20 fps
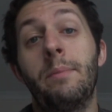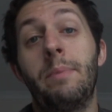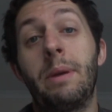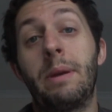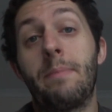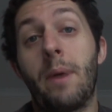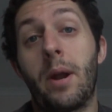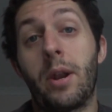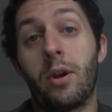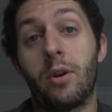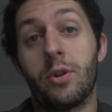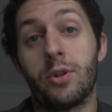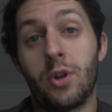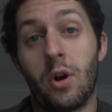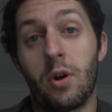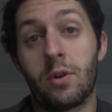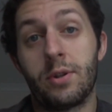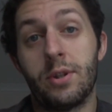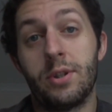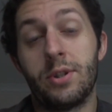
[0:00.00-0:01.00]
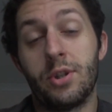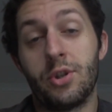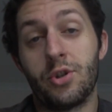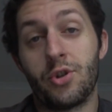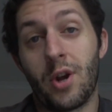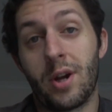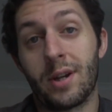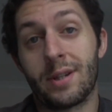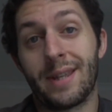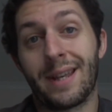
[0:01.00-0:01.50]
big money on doctors and
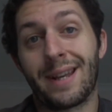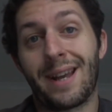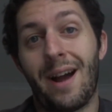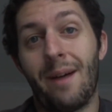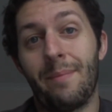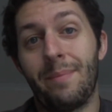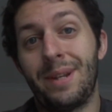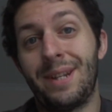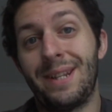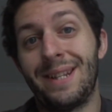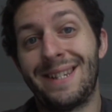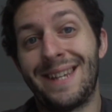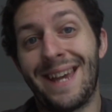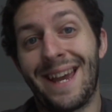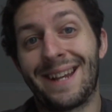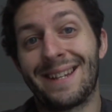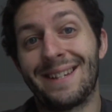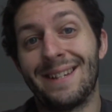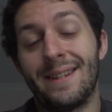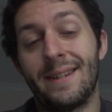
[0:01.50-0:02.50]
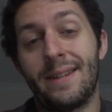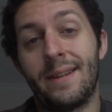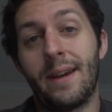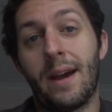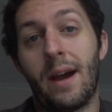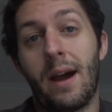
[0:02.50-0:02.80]
drugs that can't be detected.